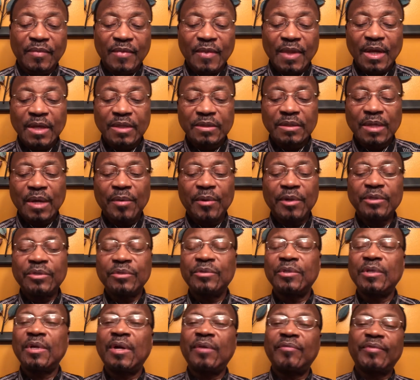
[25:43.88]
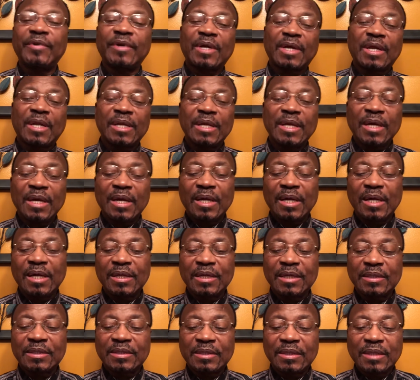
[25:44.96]
So I want you to have a clear
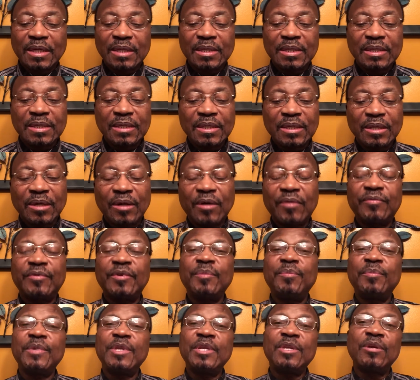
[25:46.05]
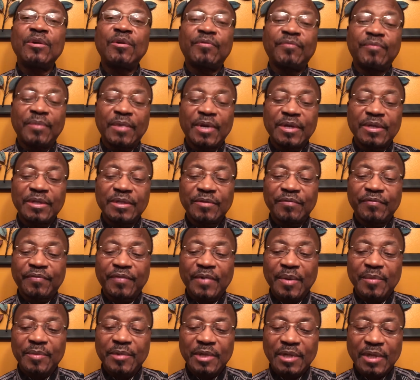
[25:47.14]
understanding of the meaning of marriage and
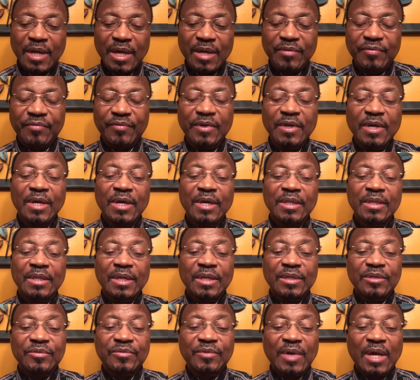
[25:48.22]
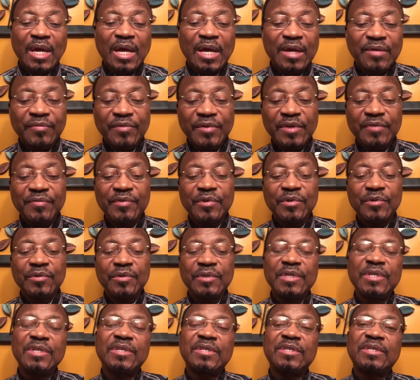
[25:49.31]
family life. That is why I've given you
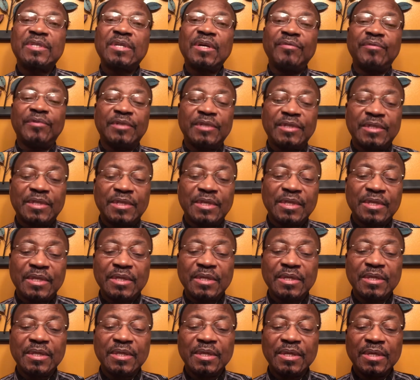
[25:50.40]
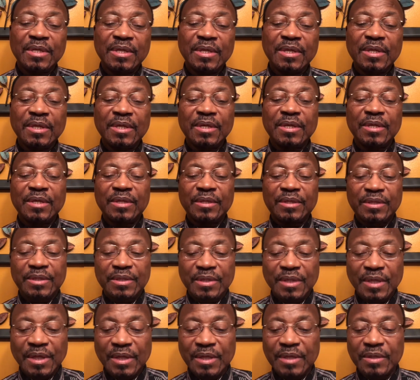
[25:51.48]
these 17
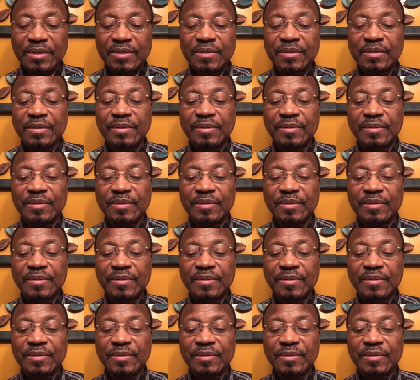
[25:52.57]
things.